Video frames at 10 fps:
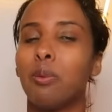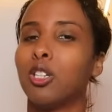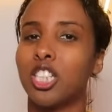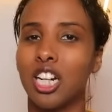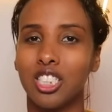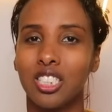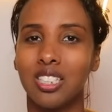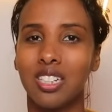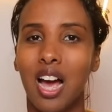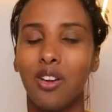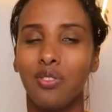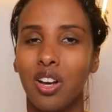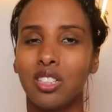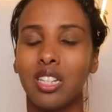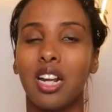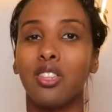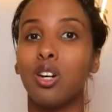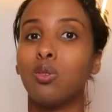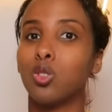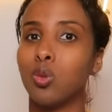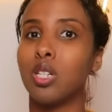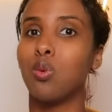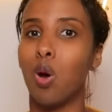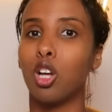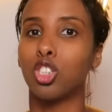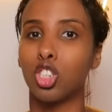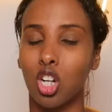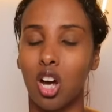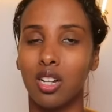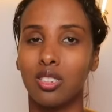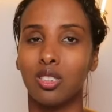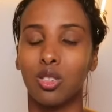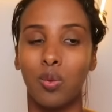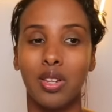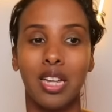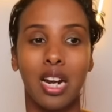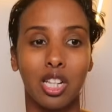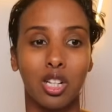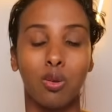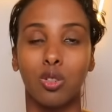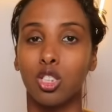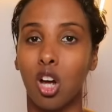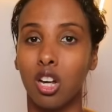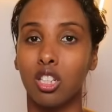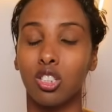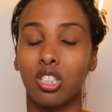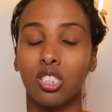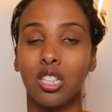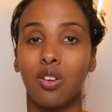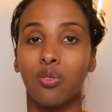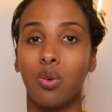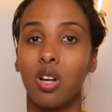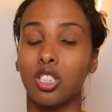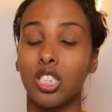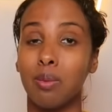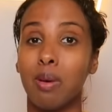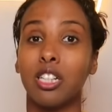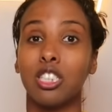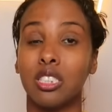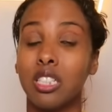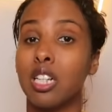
projection I felt, and I thought it was really well shot the way that Elena was talking to herself while she imagines